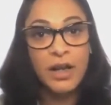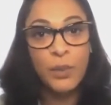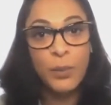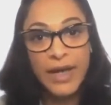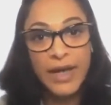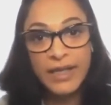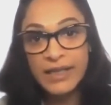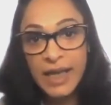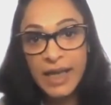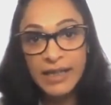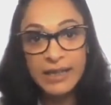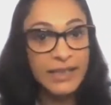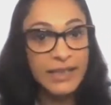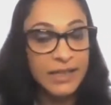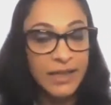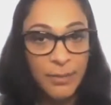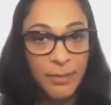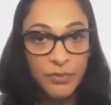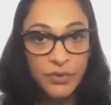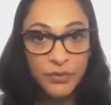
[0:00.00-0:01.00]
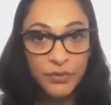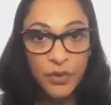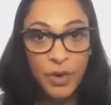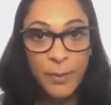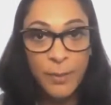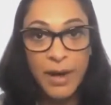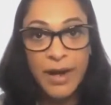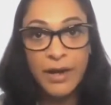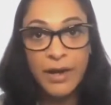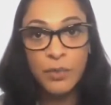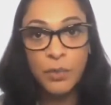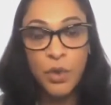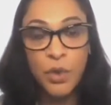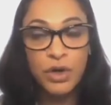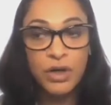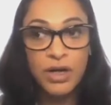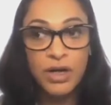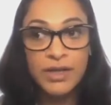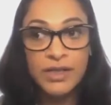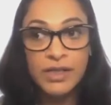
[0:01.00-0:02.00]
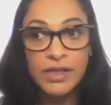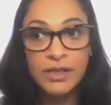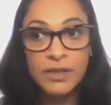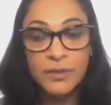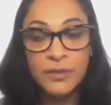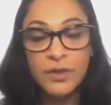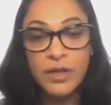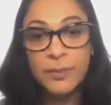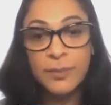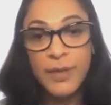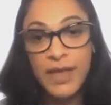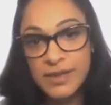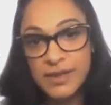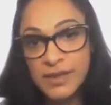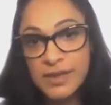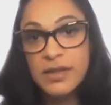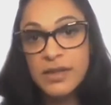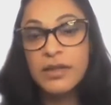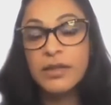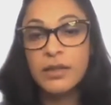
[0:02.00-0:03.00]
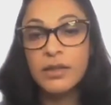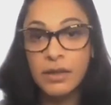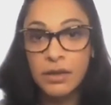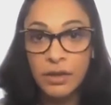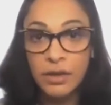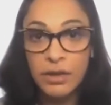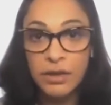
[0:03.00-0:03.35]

where the athlete comes from and what are his pluses and